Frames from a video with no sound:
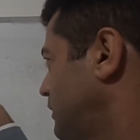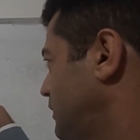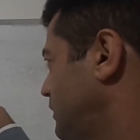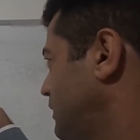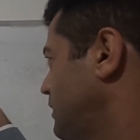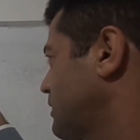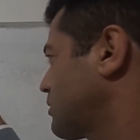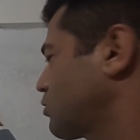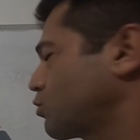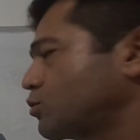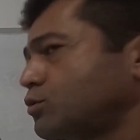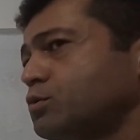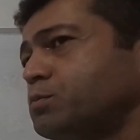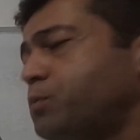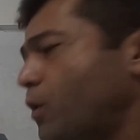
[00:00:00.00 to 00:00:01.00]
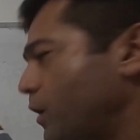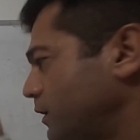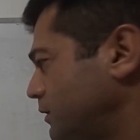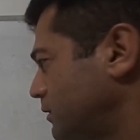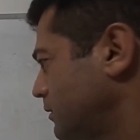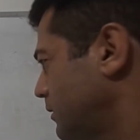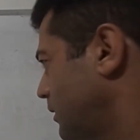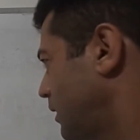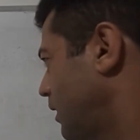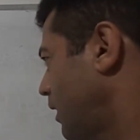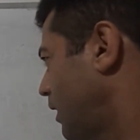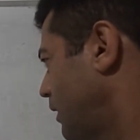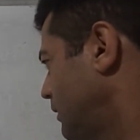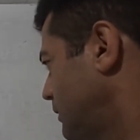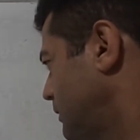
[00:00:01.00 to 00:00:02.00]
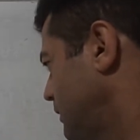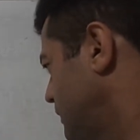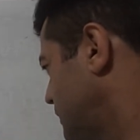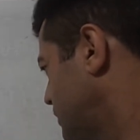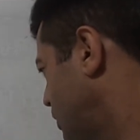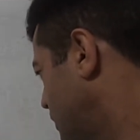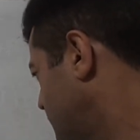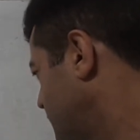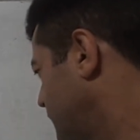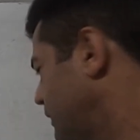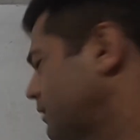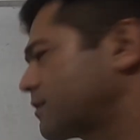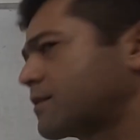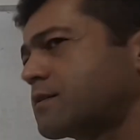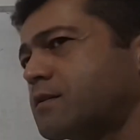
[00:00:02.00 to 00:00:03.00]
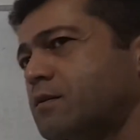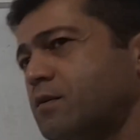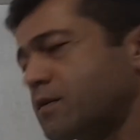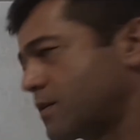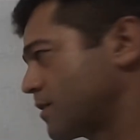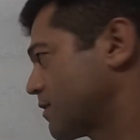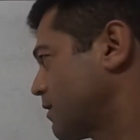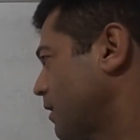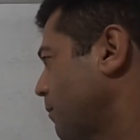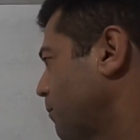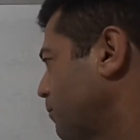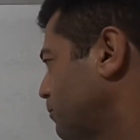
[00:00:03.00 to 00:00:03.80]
these 2 points on this coordinate system.